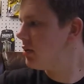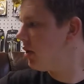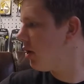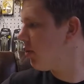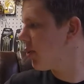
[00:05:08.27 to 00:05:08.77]

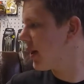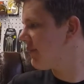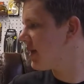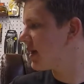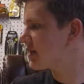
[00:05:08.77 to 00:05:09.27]
What do we
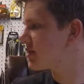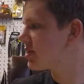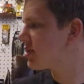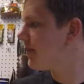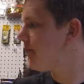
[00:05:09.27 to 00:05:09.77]
have
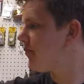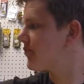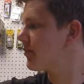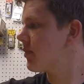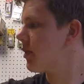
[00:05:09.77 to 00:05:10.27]
next?
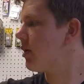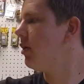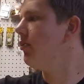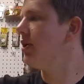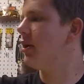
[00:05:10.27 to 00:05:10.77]

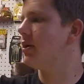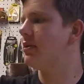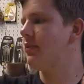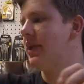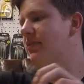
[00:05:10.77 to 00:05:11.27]
And we got
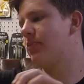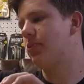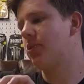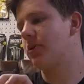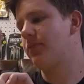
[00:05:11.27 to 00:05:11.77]
even
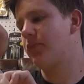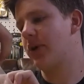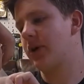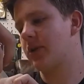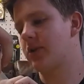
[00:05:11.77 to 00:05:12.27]
more. We
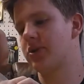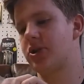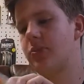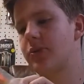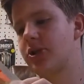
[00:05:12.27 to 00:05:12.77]
got the
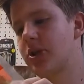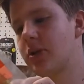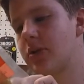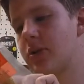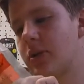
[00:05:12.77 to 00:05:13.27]
super
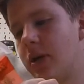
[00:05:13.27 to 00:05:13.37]
chunk,